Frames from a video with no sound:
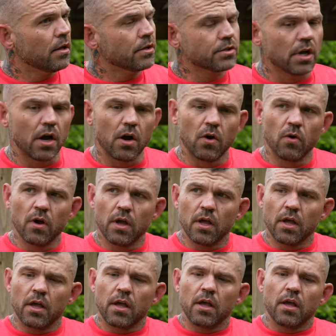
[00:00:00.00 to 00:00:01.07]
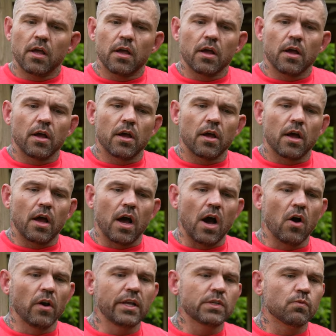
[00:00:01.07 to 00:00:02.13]
So,
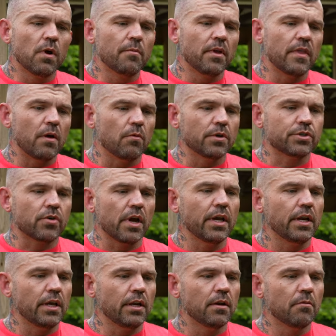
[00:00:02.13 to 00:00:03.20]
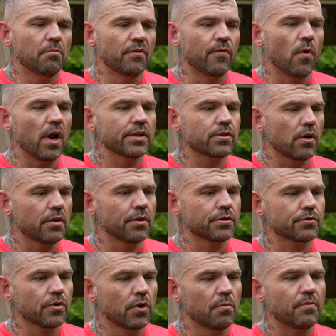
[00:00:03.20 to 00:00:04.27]
all these women that were training before I started this
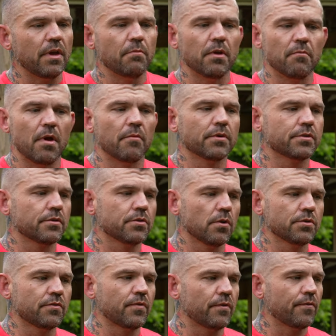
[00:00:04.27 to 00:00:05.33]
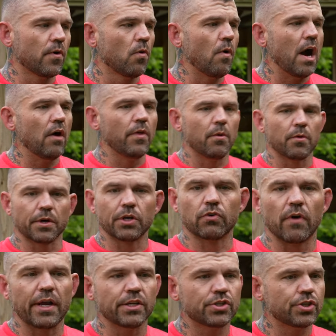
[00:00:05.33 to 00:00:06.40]
group, they've been members of Soldier Fit for a while, they were in
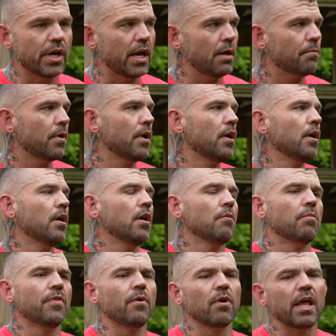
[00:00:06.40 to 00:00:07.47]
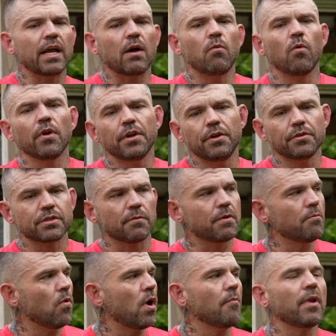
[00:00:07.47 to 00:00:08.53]
great shape, but they were like, I want to do
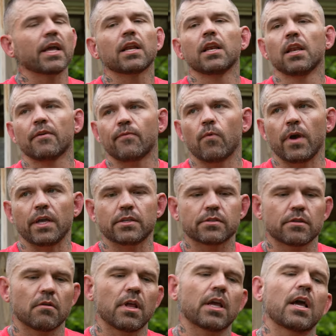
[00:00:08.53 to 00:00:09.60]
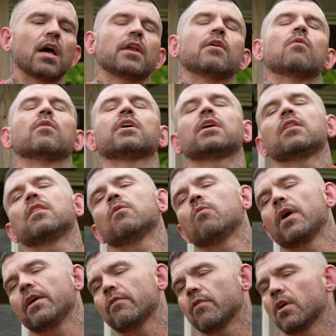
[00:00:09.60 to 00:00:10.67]
something more. I'm like, lift weights. They're like, I don't want to get in the
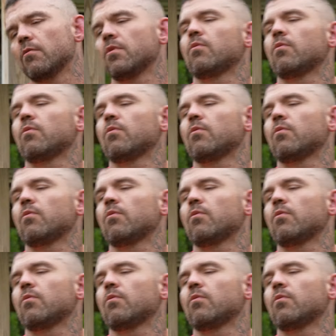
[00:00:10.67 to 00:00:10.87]
weight room.